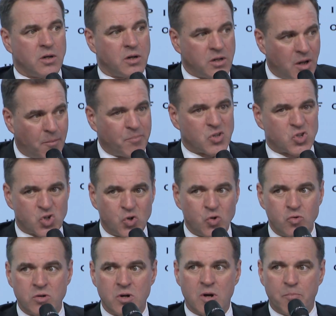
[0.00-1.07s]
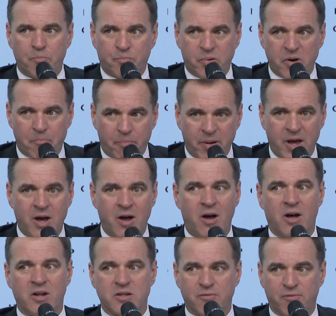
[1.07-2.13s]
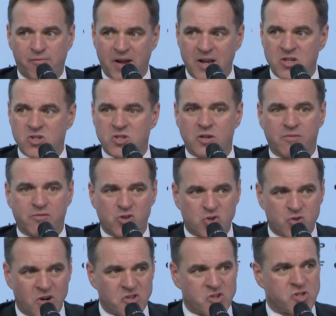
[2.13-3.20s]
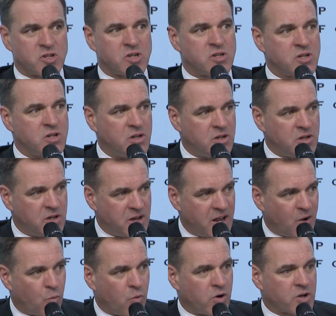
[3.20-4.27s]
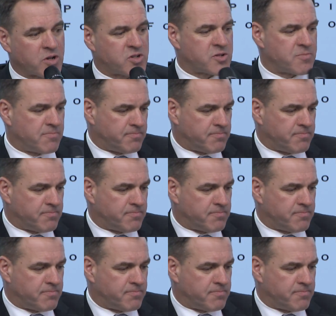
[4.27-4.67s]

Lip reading: Number two, prepare a defense of trusted networks.